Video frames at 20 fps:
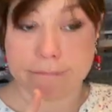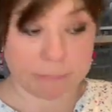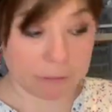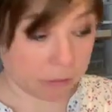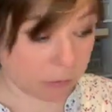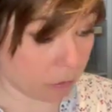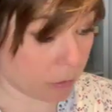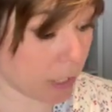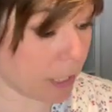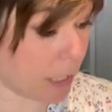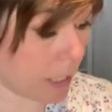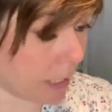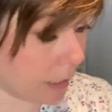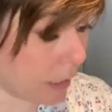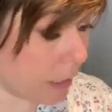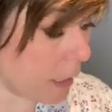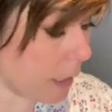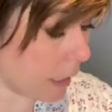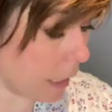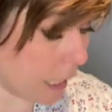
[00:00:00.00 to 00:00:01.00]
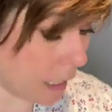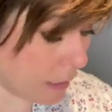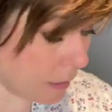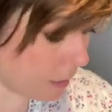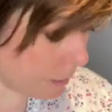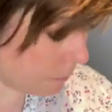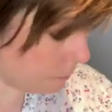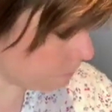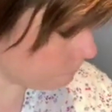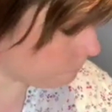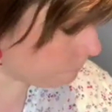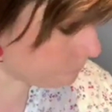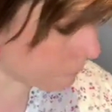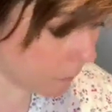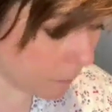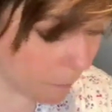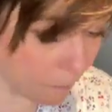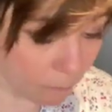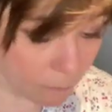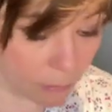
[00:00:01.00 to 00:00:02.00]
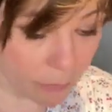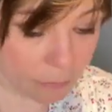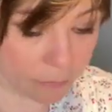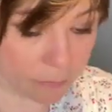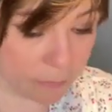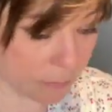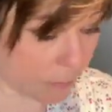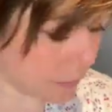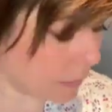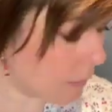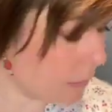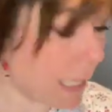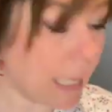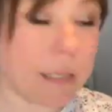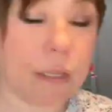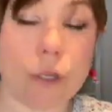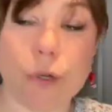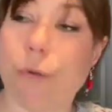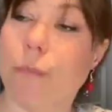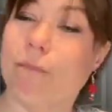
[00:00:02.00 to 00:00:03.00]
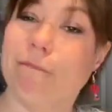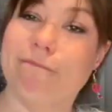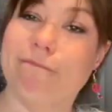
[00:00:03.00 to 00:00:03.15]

Great idea, guys. Thank you.